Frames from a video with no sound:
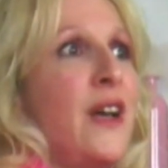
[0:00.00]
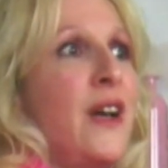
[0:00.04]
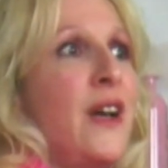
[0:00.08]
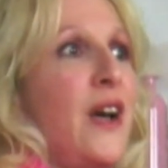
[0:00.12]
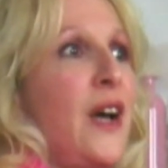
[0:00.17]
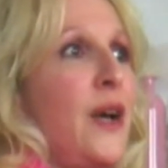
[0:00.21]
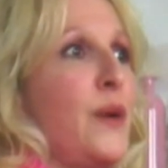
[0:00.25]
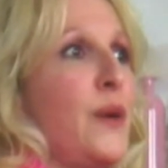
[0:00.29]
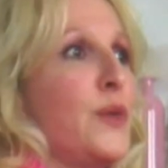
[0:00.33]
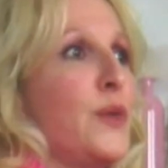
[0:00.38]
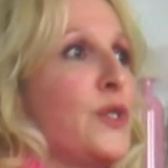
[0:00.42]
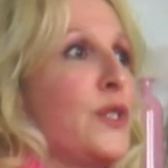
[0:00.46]

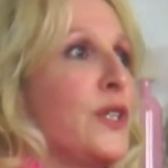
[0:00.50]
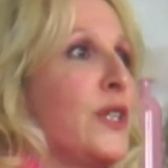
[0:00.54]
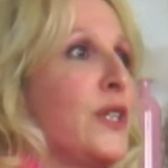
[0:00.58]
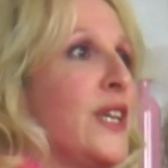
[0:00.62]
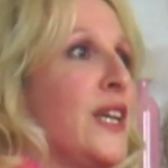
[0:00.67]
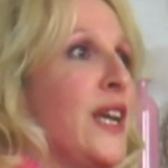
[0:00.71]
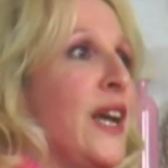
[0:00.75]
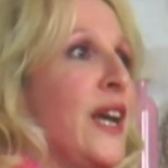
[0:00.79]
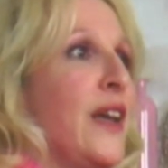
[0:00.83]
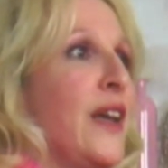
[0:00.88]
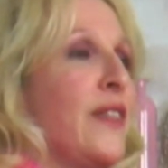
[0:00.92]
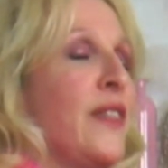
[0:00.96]
I was
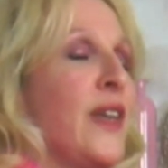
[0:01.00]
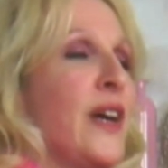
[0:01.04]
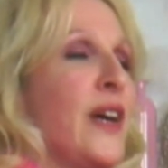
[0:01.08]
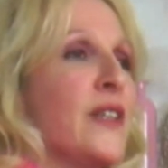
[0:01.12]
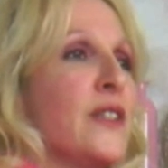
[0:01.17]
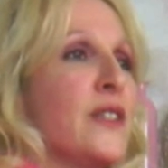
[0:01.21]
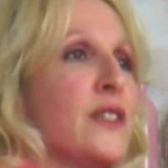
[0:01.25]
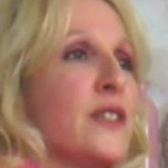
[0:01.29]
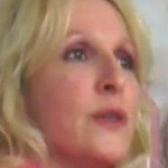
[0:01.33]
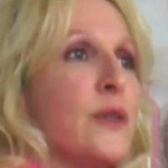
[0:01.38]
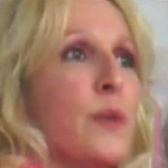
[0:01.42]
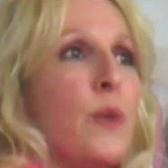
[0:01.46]
looking at
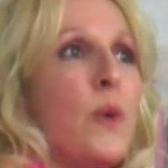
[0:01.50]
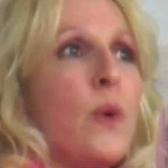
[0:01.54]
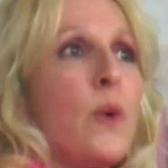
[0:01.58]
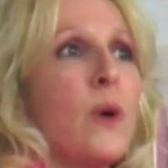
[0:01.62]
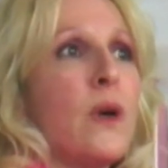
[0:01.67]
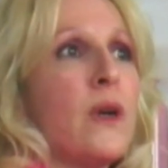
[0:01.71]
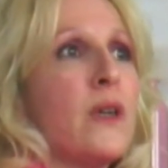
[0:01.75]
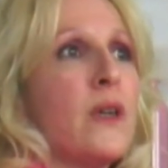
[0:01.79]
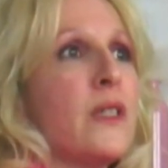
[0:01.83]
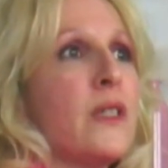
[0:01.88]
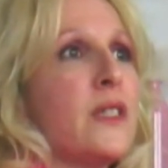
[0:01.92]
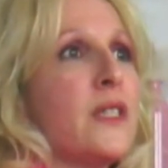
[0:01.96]
that
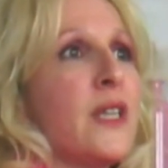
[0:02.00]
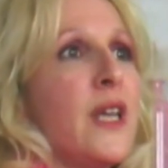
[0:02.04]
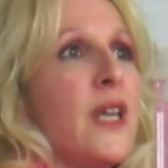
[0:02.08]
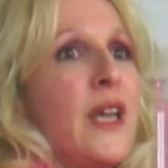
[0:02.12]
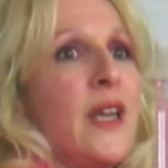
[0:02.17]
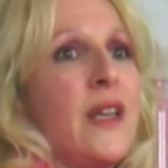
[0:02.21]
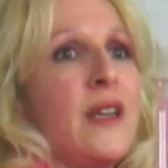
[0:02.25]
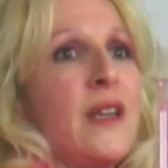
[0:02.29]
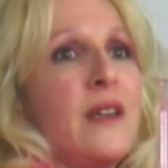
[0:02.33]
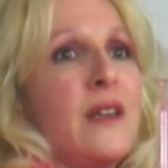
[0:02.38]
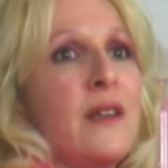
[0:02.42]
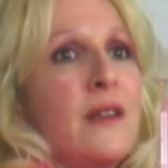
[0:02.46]
support
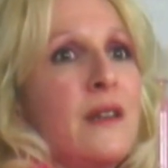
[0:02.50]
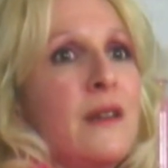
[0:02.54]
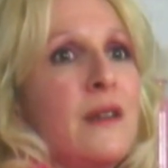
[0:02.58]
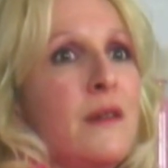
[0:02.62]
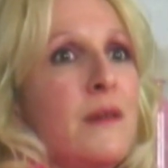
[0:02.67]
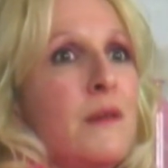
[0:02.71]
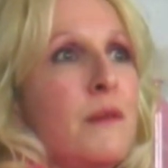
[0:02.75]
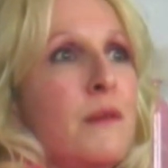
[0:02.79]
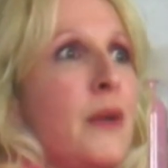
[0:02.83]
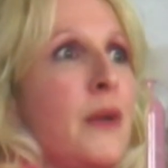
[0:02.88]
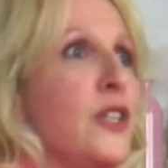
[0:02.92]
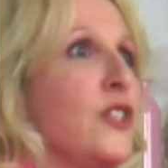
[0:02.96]
and
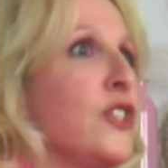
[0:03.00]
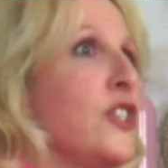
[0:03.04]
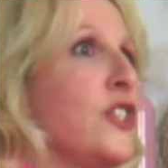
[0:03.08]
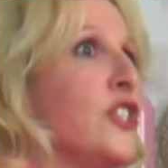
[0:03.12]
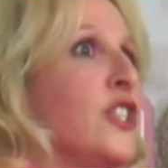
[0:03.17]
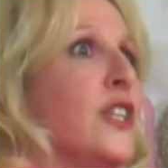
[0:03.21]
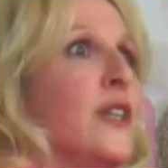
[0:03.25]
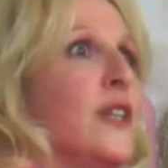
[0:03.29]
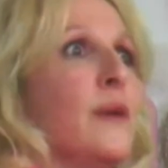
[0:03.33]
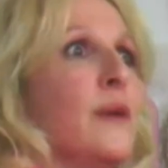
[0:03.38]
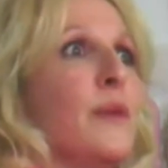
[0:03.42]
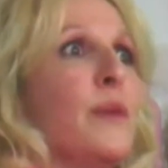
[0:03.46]

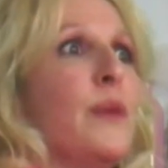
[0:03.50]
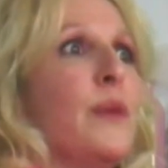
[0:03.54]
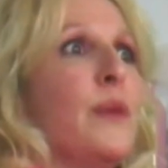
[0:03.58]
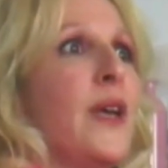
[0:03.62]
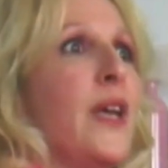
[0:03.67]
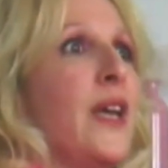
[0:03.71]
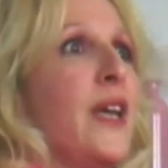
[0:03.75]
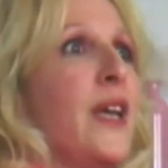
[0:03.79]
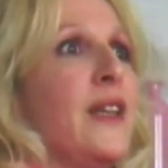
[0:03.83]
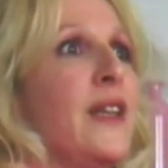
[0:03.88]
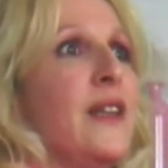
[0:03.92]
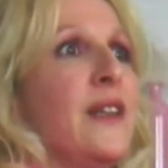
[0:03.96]
mentorship
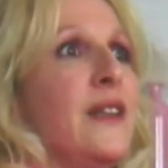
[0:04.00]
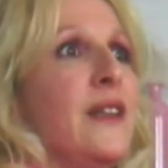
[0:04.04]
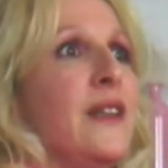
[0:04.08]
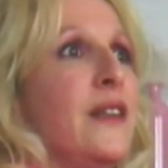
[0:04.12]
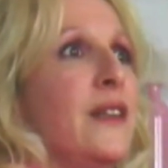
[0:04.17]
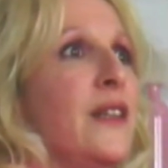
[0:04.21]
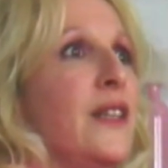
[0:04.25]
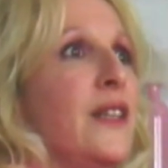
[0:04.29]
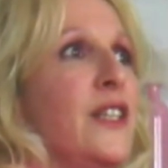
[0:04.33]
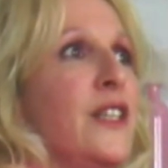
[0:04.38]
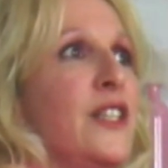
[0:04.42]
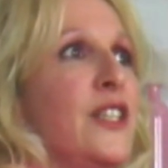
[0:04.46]

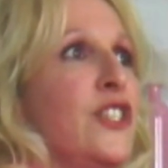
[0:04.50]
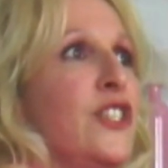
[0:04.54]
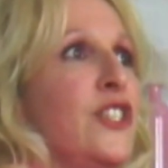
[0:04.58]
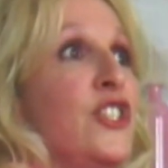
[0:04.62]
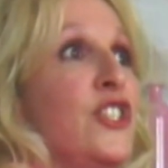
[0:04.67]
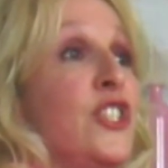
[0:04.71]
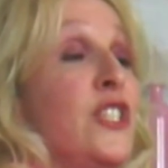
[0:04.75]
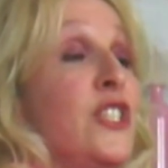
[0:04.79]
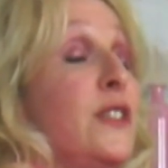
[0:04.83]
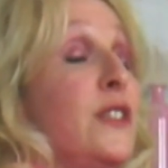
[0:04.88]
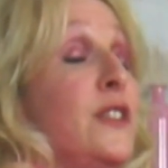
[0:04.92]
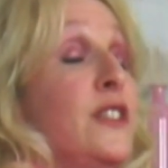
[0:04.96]
and
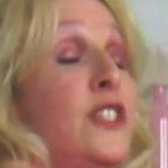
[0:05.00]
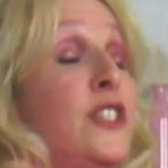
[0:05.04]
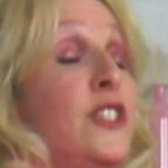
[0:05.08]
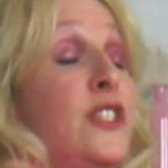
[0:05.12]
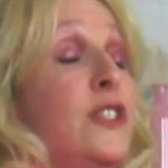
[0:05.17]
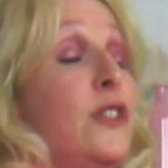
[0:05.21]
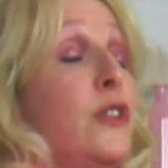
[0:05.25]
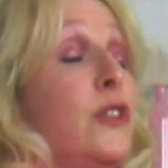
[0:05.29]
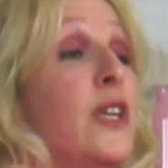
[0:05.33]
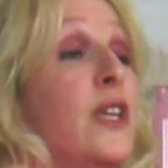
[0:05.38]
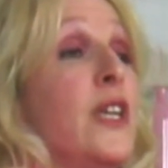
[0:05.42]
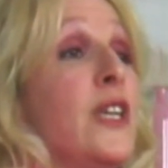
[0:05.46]
just
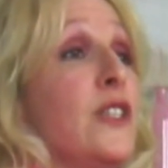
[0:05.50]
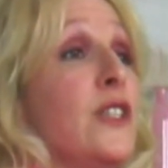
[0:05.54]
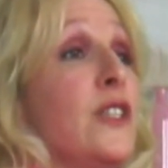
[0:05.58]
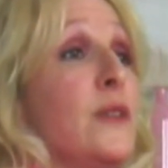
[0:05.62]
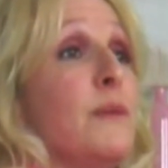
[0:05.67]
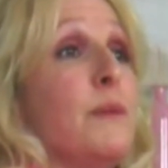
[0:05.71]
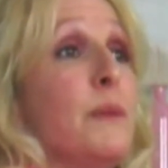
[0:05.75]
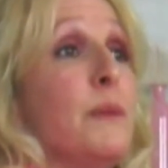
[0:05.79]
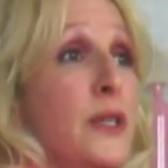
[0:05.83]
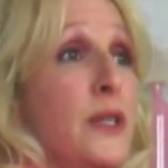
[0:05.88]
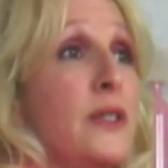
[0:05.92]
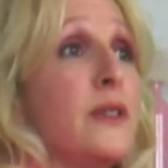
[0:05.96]
looking
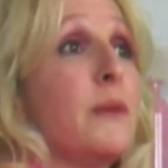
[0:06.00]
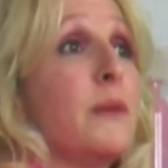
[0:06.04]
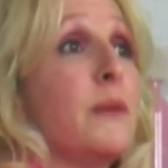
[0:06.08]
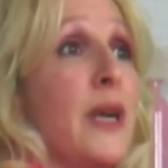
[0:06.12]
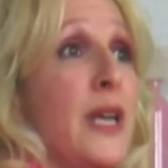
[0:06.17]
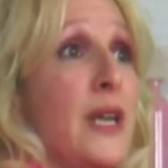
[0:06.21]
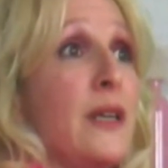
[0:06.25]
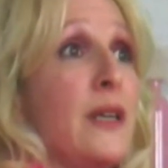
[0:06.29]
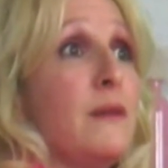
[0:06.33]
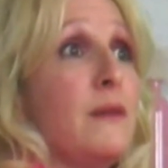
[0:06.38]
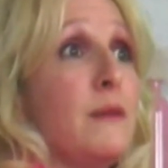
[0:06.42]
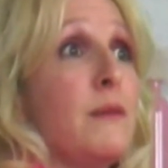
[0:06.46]
to build
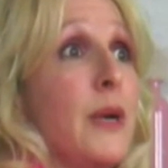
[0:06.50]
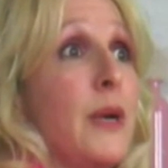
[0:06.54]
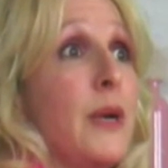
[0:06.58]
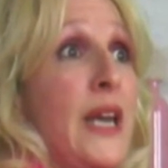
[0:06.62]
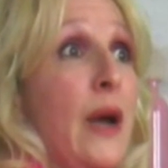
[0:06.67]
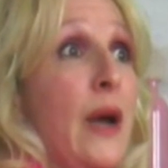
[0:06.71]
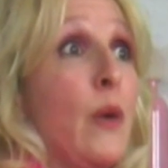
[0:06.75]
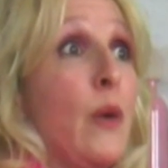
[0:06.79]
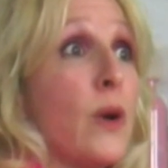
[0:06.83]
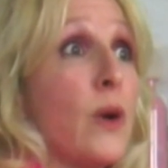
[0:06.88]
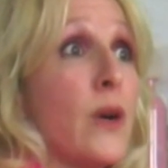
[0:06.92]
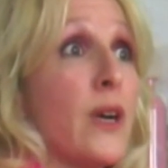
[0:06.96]
my
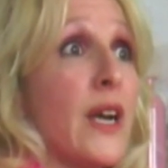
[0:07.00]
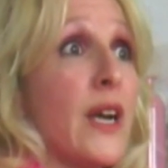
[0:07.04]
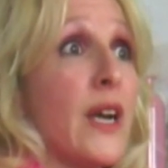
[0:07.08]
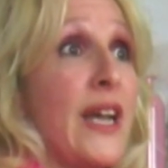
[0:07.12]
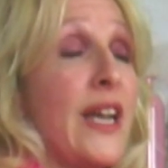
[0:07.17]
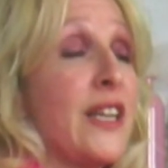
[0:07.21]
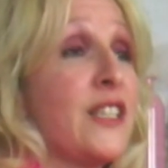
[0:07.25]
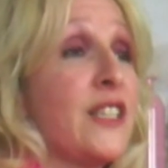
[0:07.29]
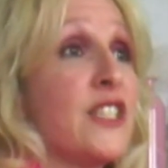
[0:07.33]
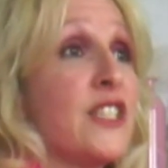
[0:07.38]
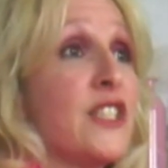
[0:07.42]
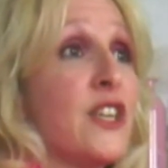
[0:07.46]
network. I
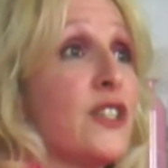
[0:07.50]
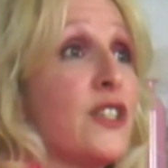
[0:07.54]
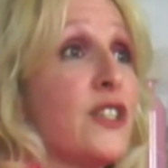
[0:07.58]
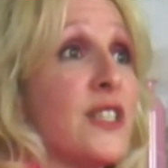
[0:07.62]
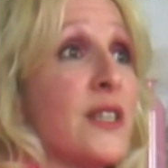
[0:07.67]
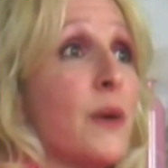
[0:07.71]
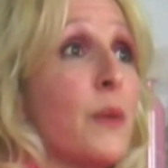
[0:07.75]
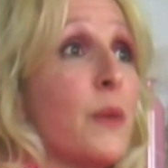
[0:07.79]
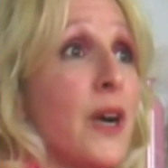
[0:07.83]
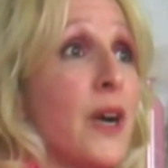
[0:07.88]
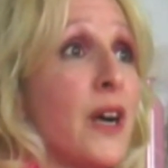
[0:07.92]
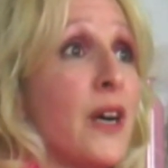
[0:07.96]
had to start
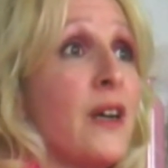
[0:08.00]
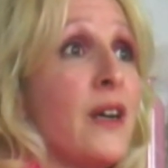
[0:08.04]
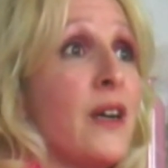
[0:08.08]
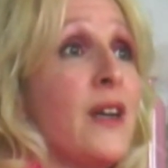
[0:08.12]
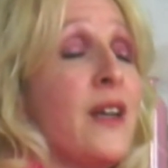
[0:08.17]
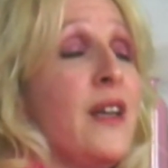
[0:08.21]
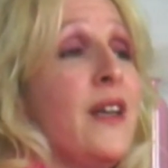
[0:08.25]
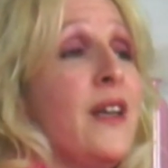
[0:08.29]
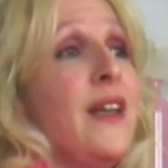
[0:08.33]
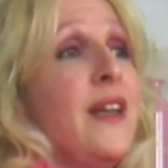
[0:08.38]
somewhere.